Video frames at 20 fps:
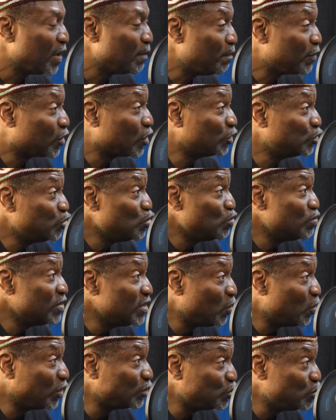Because you
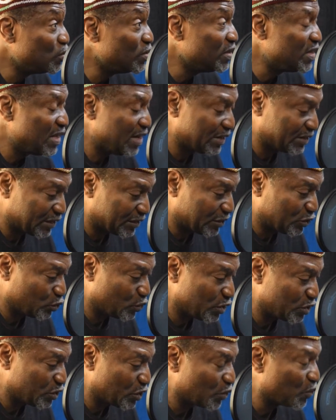know what you need is a
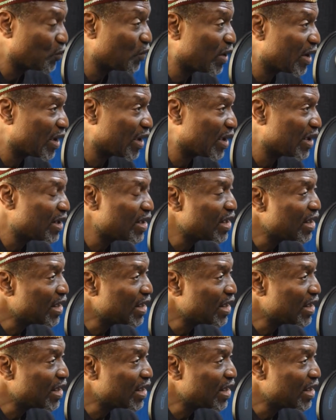situation where